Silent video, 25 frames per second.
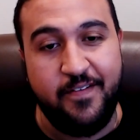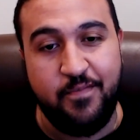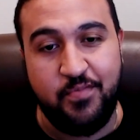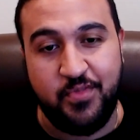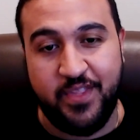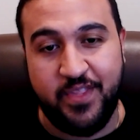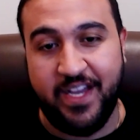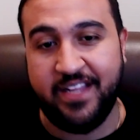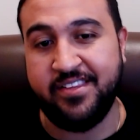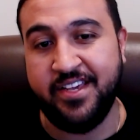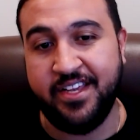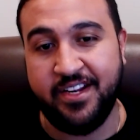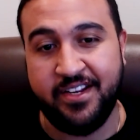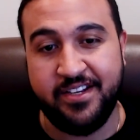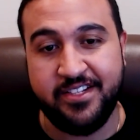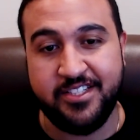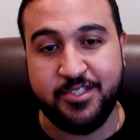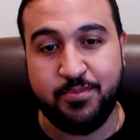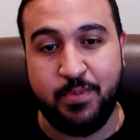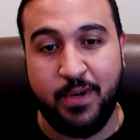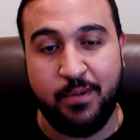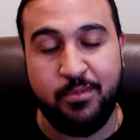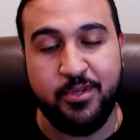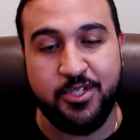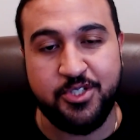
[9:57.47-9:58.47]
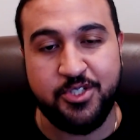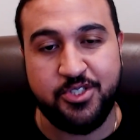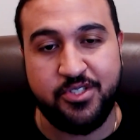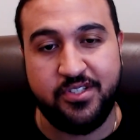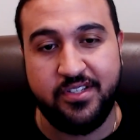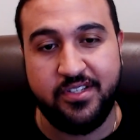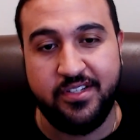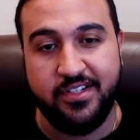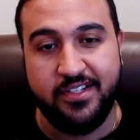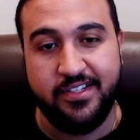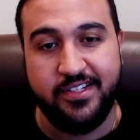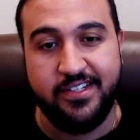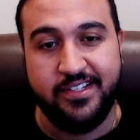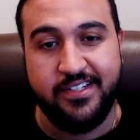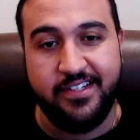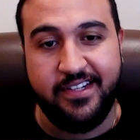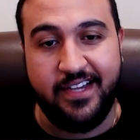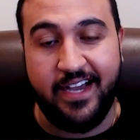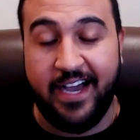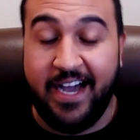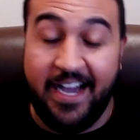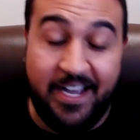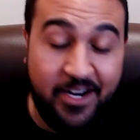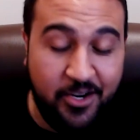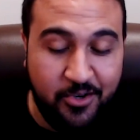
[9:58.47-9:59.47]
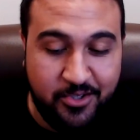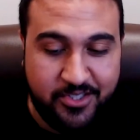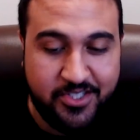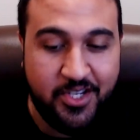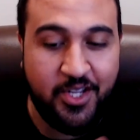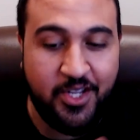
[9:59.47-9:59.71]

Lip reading: that data is published? I know it's a